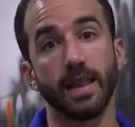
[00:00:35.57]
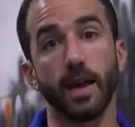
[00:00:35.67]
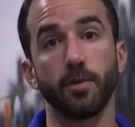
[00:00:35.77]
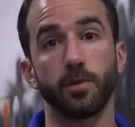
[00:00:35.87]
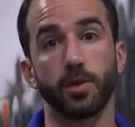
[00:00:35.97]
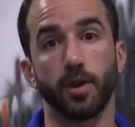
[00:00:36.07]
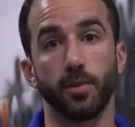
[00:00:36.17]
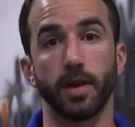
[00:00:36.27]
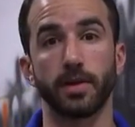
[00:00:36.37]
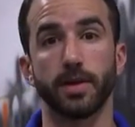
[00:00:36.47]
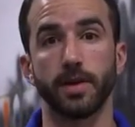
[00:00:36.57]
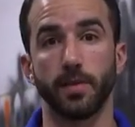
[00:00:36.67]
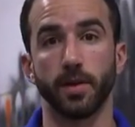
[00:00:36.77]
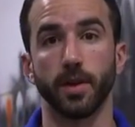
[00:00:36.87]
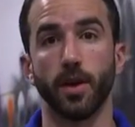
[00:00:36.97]
then we'll jump into
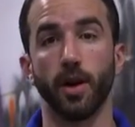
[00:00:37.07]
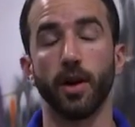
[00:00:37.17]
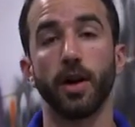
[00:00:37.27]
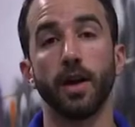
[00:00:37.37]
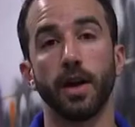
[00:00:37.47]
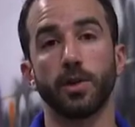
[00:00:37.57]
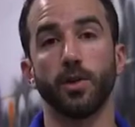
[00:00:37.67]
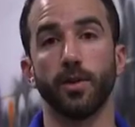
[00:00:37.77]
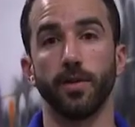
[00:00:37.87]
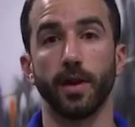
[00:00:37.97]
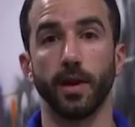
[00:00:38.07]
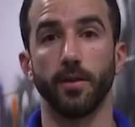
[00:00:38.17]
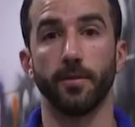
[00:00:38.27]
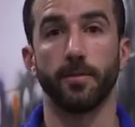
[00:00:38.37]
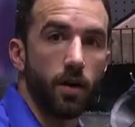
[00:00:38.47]
dipping the car. Enjoy the video.